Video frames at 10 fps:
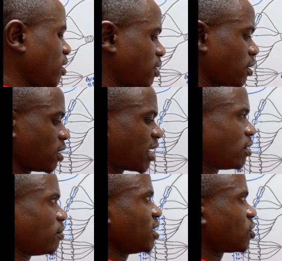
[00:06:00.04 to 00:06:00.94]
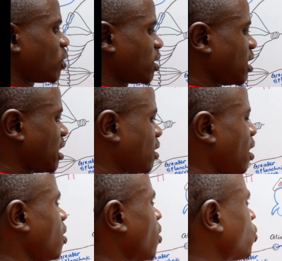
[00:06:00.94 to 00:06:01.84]
this kind of these structures?
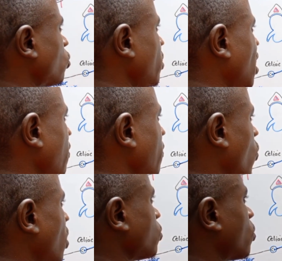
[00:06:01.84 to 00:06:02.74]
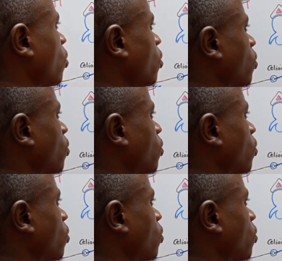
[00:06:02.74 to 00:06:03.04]
You're going to be having what we call